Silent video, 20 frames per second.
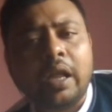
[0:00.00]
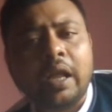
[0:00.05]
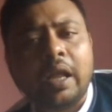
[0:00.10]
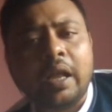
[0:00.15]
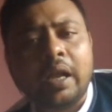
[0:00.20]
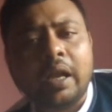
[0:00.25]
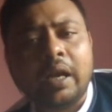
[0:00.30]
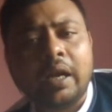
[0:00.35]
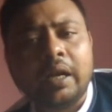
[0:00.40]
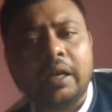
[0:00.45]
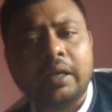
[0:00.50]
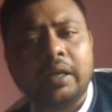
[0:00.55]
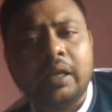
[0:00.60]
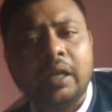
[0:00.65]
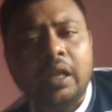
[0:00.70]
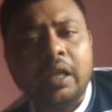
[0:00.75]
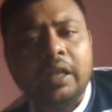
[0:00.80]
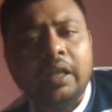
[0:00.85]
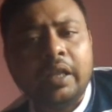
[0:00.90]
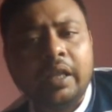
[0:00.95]

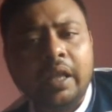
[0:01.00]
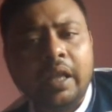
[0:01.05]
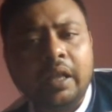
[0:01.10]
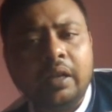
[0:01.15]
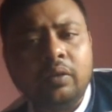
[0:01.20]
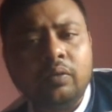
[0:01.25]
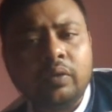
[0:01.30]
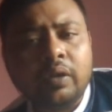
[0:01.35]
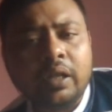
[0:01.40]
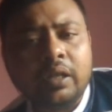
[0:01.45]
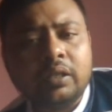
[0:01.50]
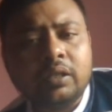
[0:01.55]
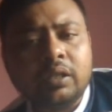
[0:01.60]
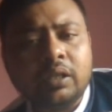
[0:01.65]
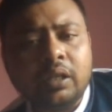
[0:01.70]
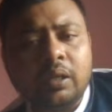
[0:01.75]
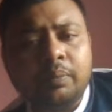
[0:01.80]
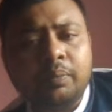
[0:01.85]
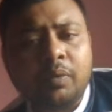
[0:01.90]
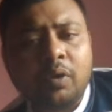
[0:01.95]
and here you can
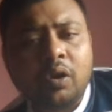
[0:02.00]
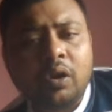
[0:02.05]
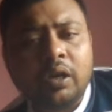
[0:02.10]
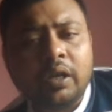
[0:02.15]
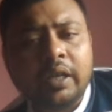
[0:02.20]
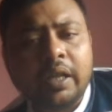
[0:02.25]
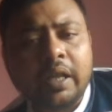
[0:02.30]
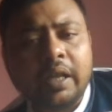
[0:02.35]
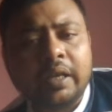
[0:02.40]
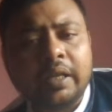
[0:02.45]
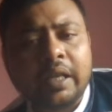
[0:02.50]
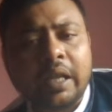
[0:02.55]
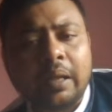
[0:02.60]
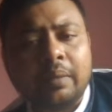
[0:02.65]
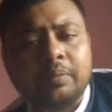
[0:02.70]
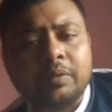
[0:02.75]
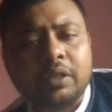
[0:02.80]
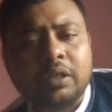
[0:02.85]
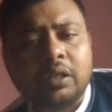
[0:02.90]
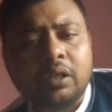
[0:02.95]
see pawn can
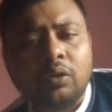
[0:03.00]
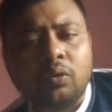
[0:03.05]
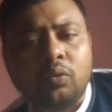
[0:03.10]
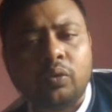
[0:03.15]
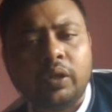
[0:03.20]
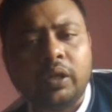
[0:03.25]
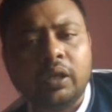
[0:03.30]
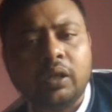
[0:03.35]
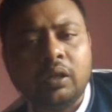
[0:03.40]
capture the queen.